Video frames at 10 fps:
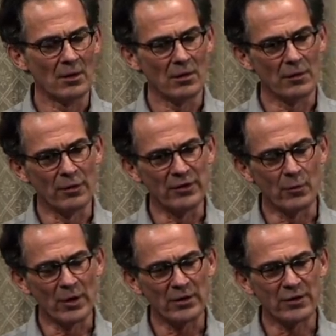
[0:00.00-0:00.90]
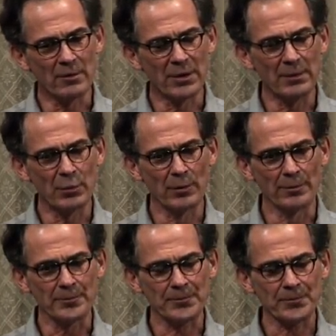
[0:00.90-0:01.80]
The reason why some
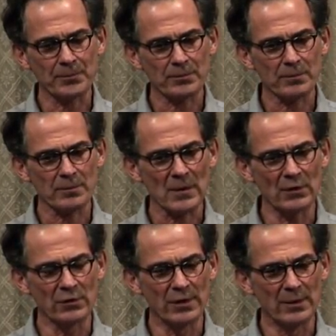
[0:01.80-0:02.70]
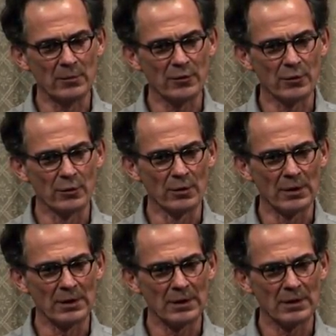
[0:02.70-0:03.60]
people seem to
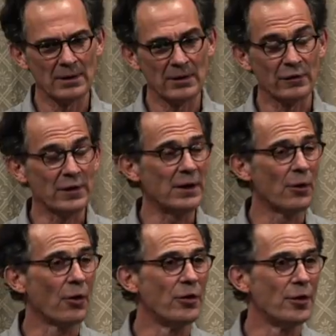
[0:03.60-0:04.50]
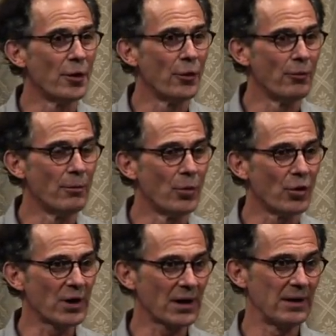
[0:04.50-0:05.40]
see or know
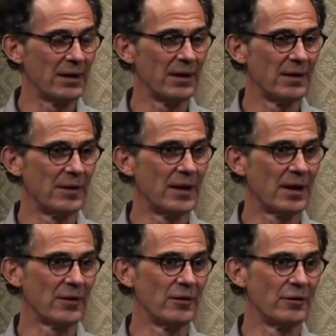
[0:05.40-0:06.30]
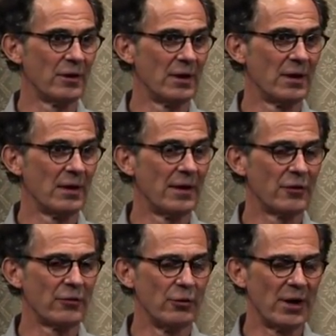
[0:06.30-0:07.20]
more clearly than others their
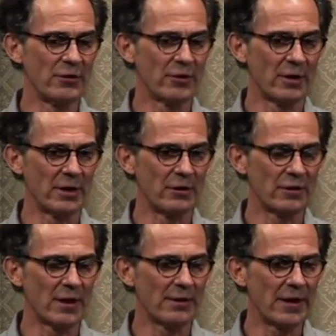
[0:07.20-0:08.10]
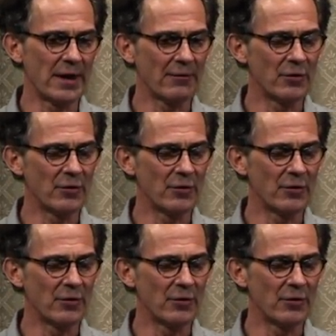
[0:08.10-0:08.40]
true nature is that they have